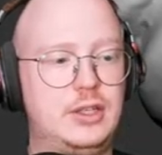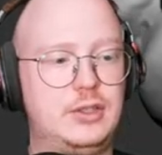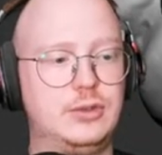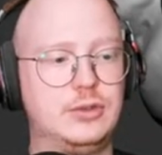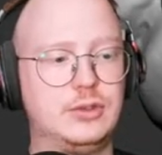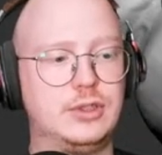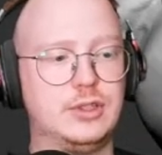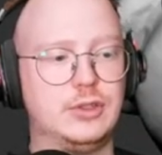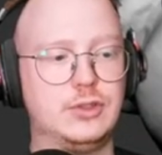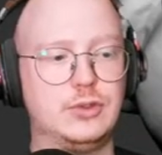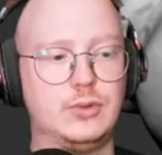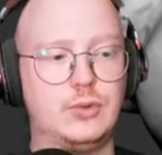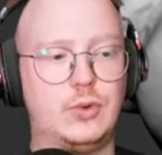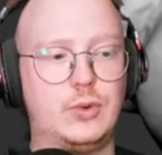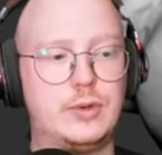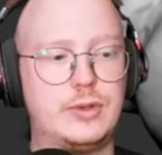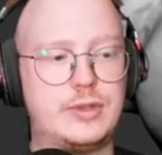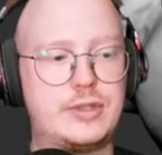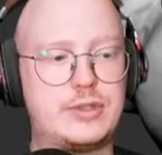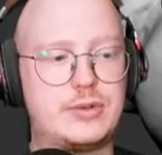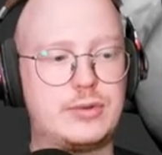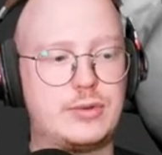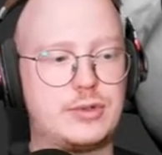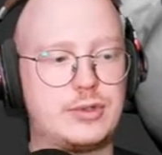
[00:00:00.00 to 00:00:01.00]
You can do
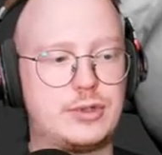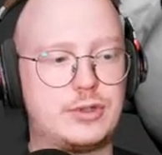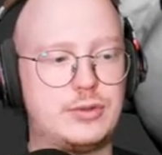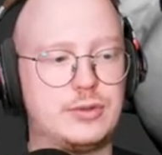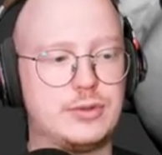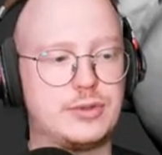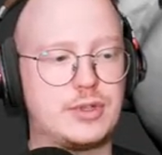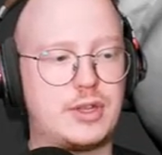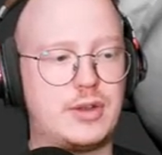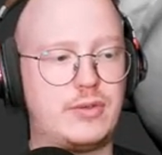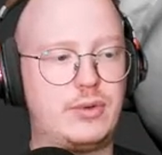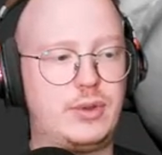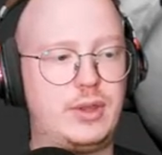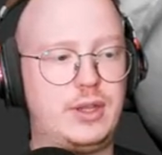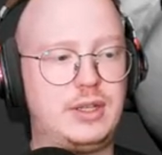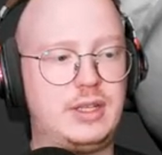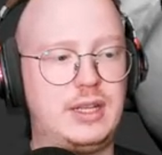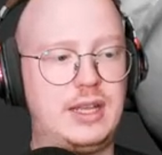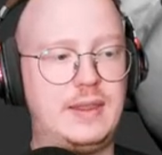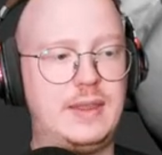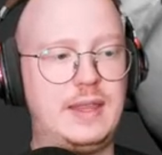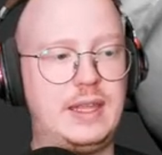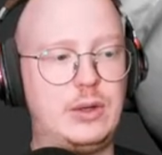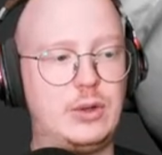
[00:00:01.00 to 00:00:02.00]
all sorts of cool stuff with it,
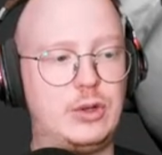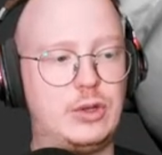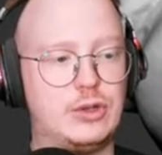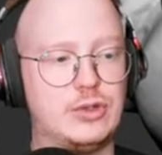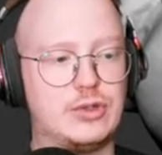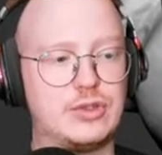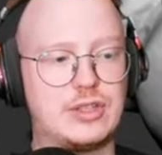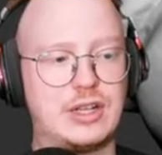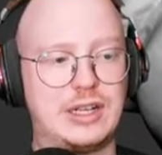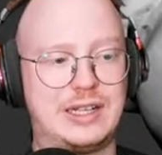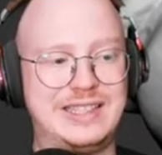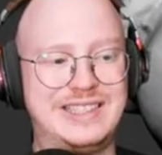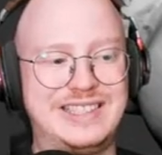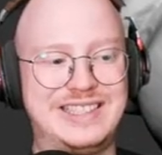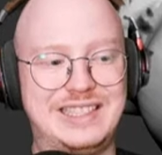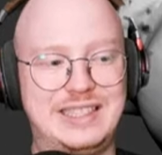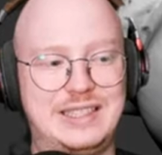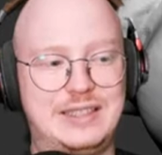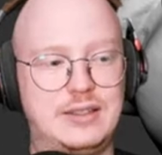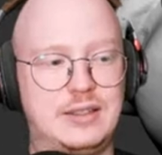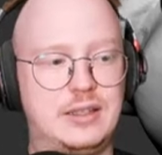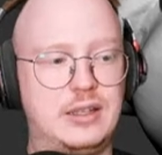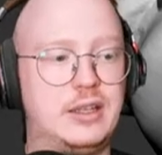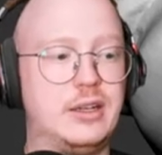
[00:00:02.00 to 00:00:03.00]
and then you can just like
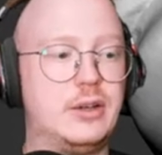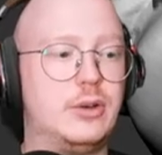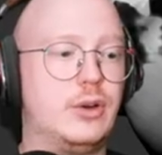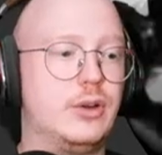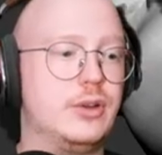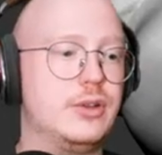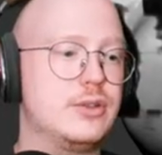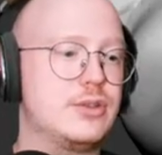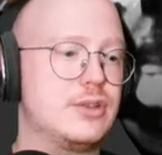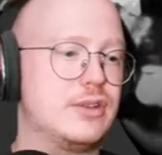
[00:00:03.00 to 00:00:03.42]
delete it later on.